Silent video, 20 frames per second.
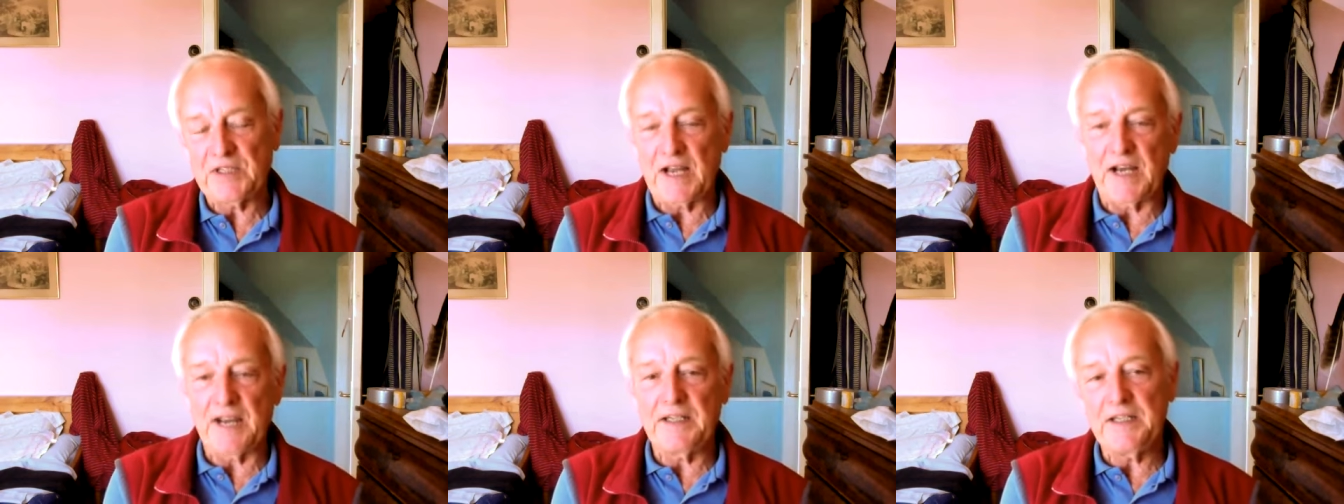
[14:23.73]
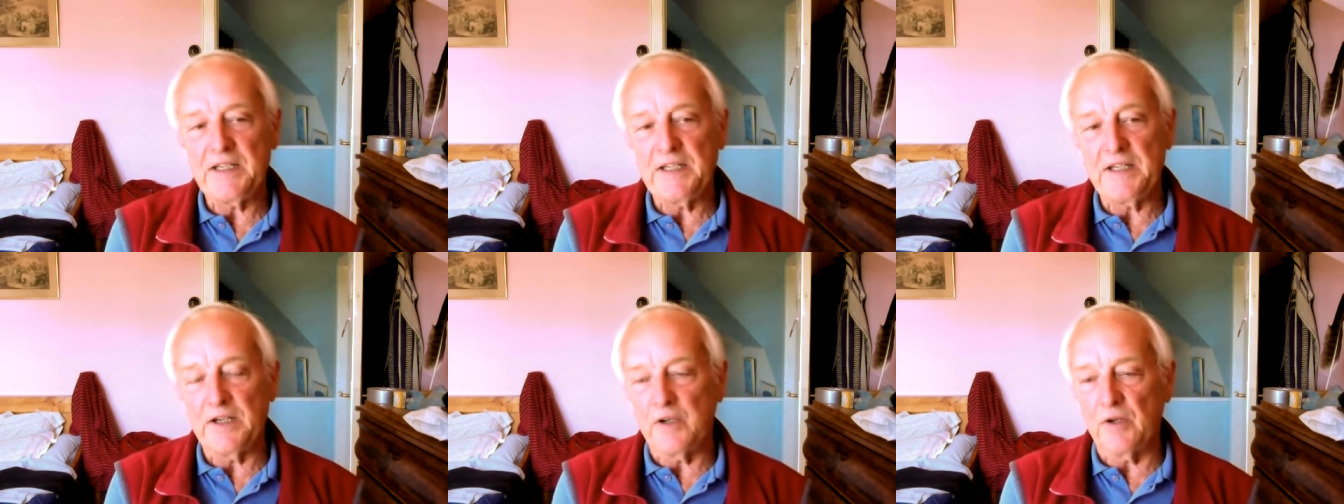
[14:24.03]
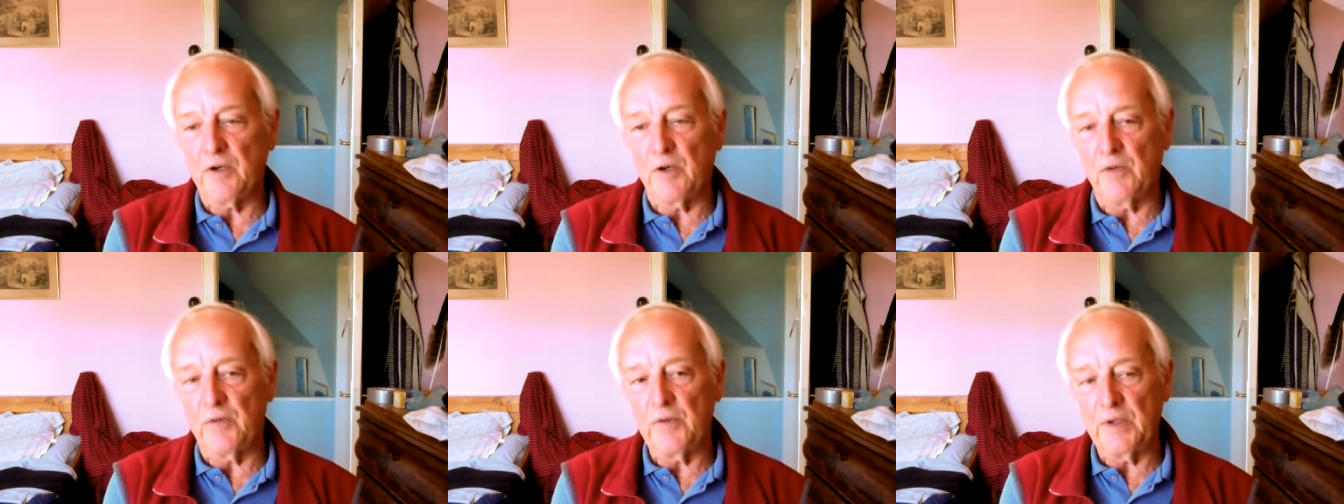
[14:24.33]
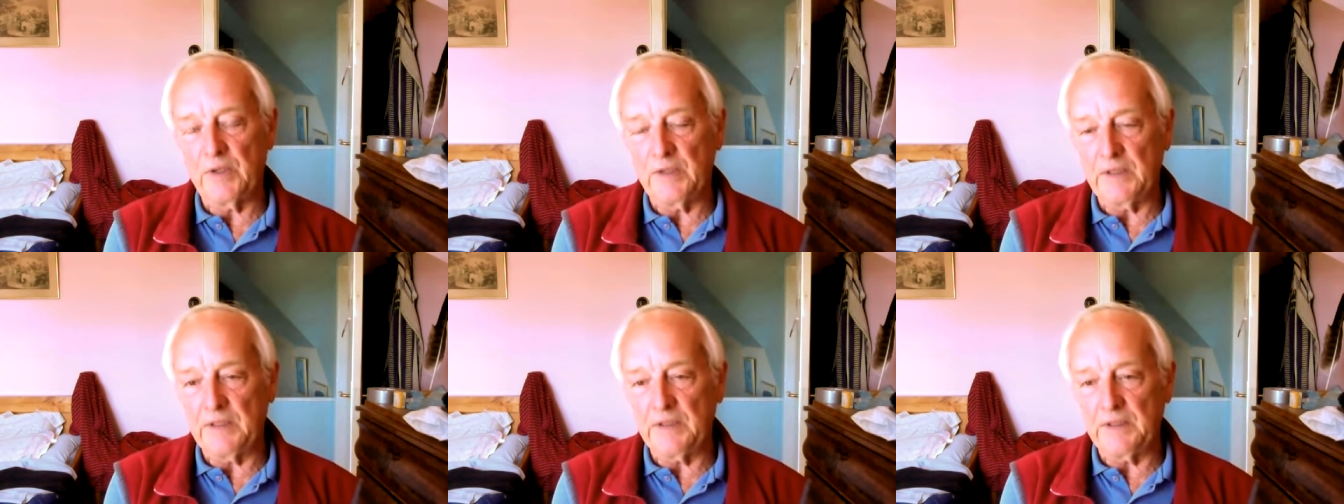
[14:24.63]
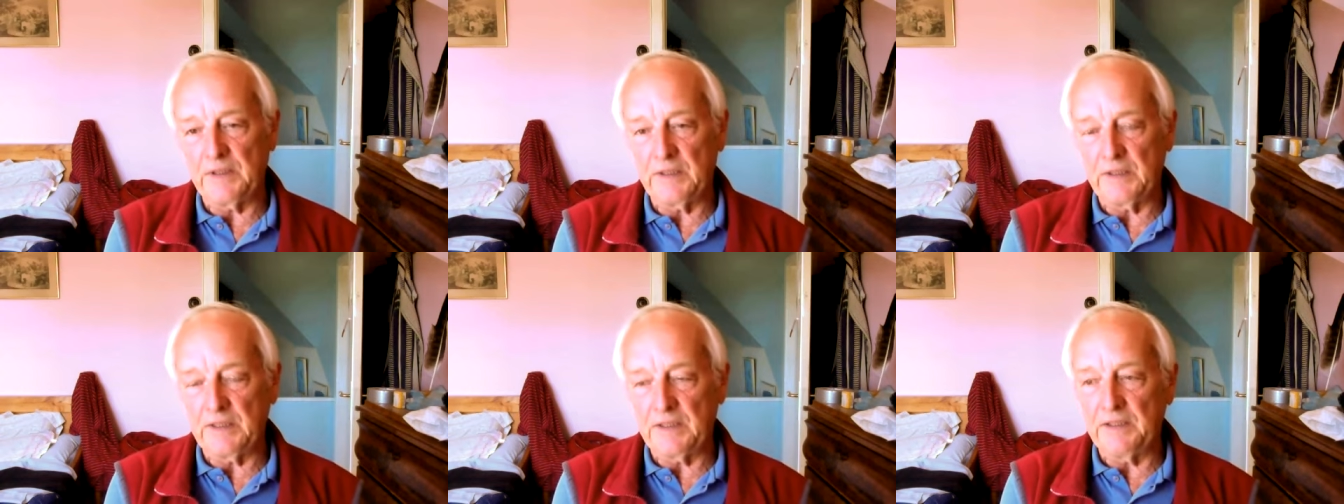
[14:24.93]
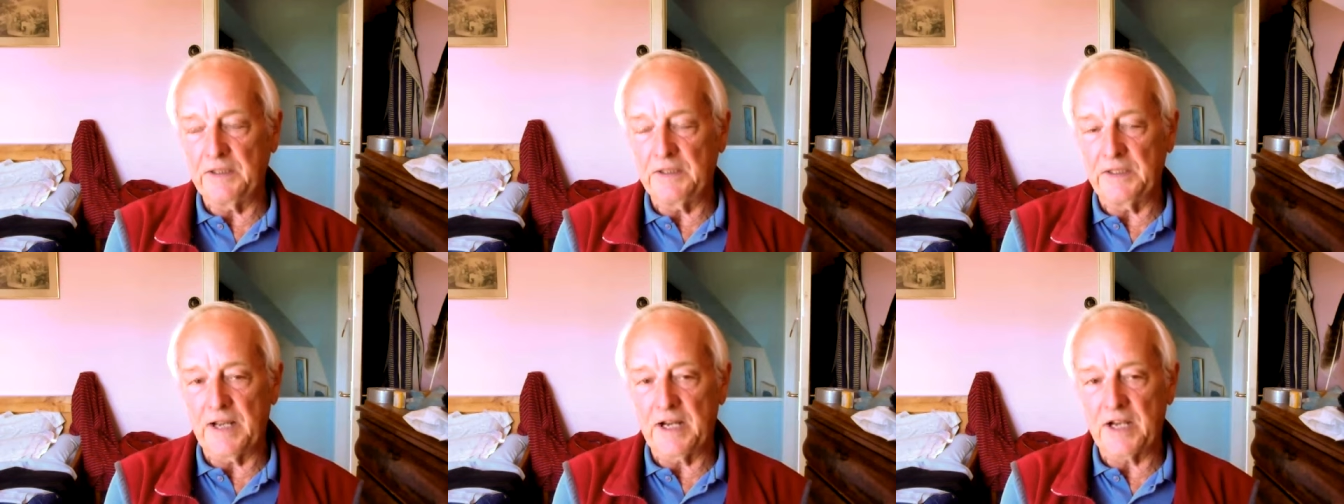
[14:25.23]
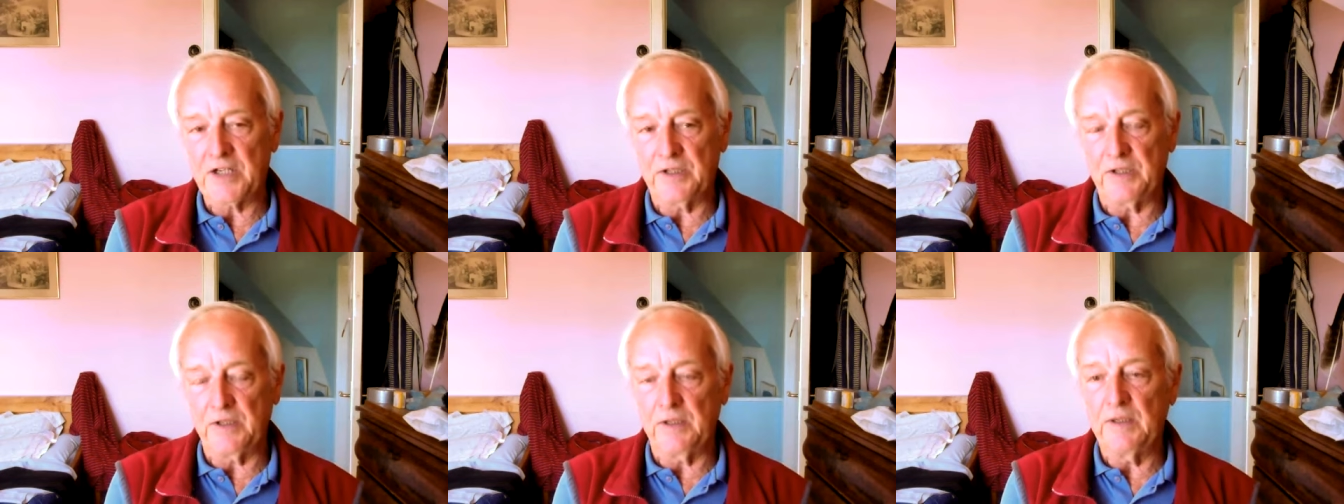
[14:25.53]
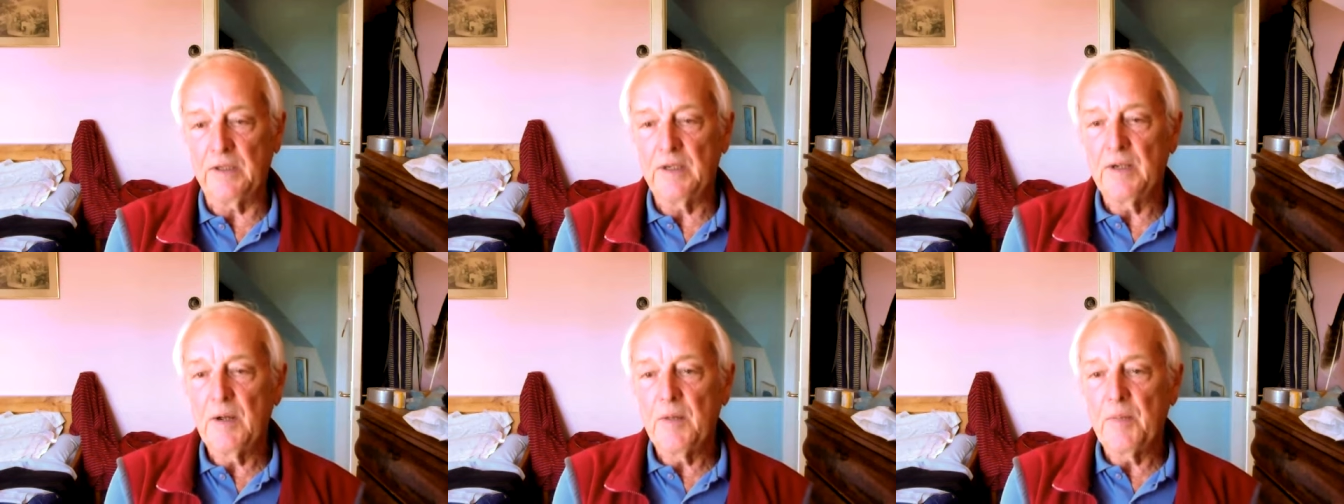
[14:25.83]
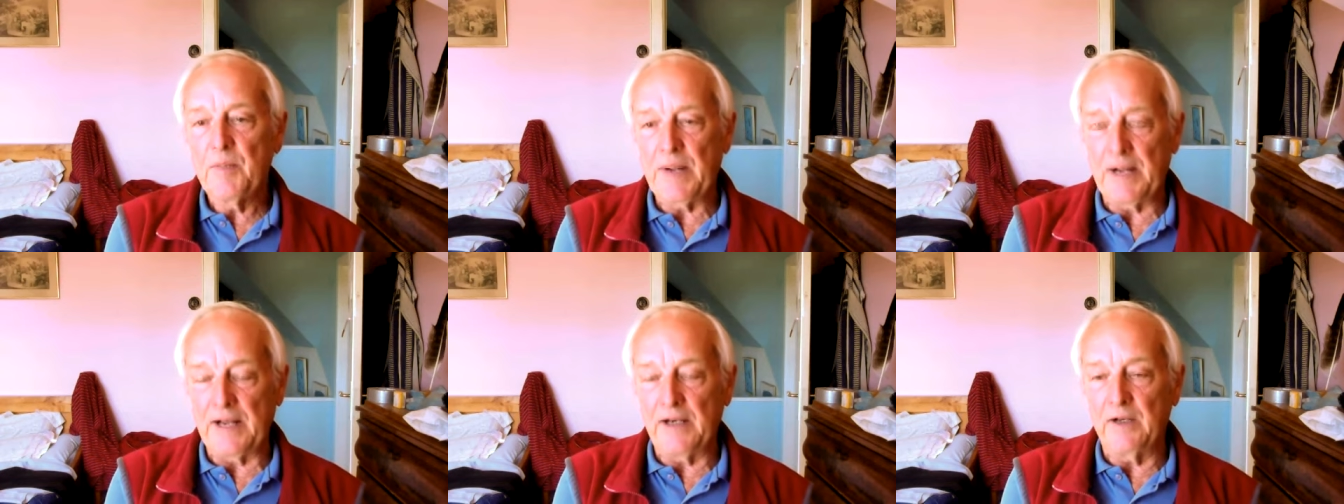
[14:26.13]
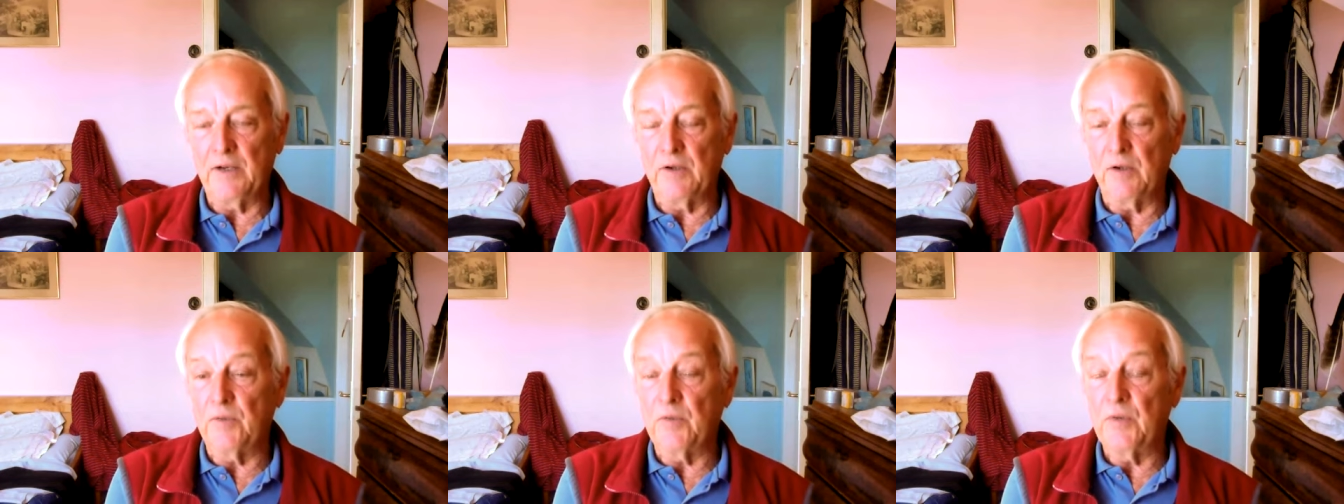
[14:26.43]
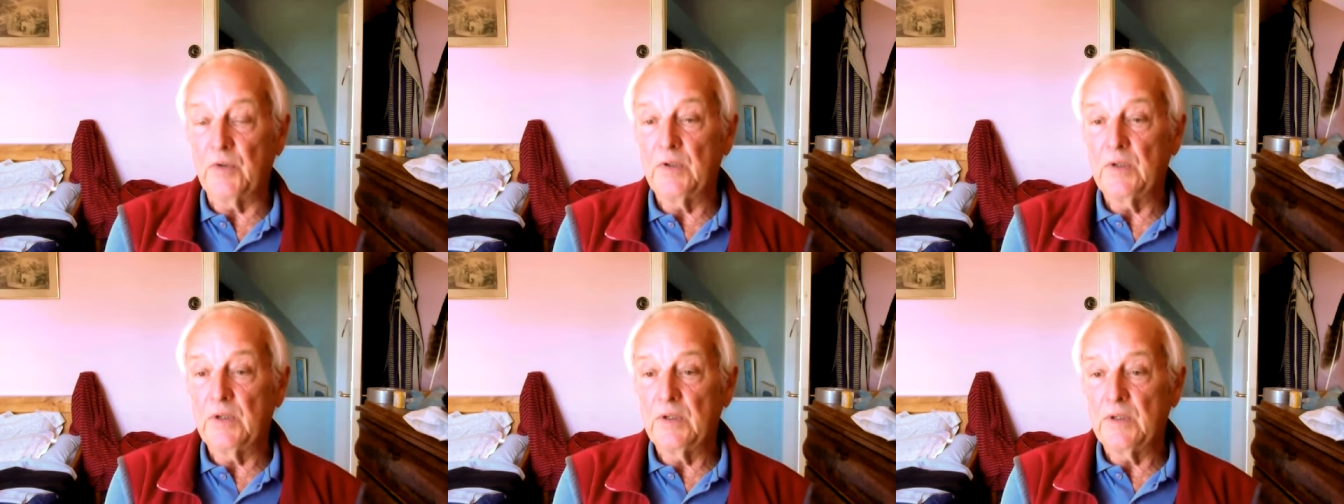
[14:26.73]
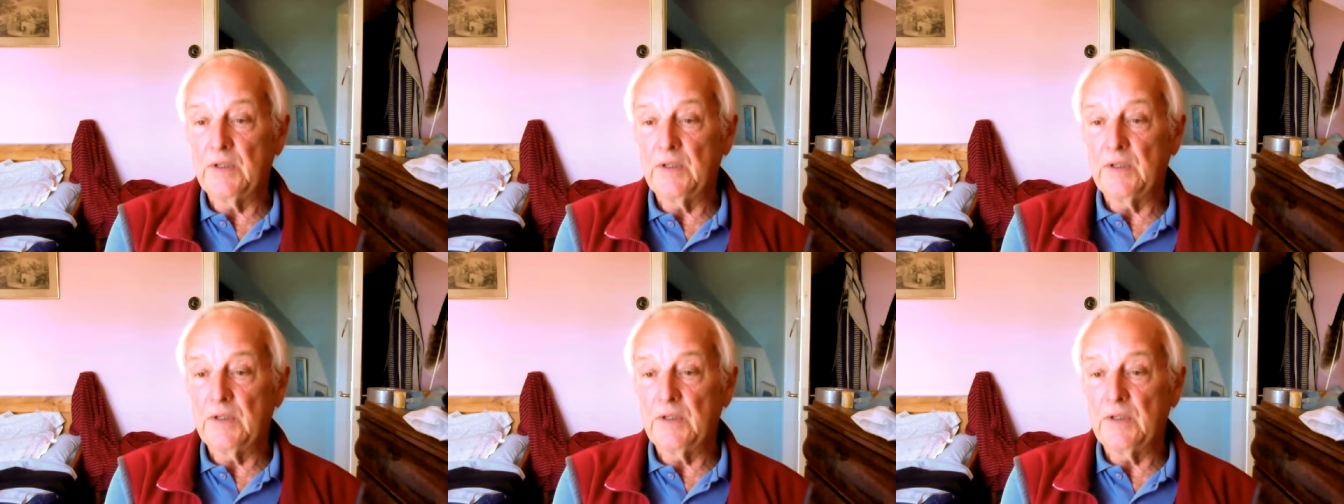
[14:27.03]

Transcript: idea of an inter international panel of uh,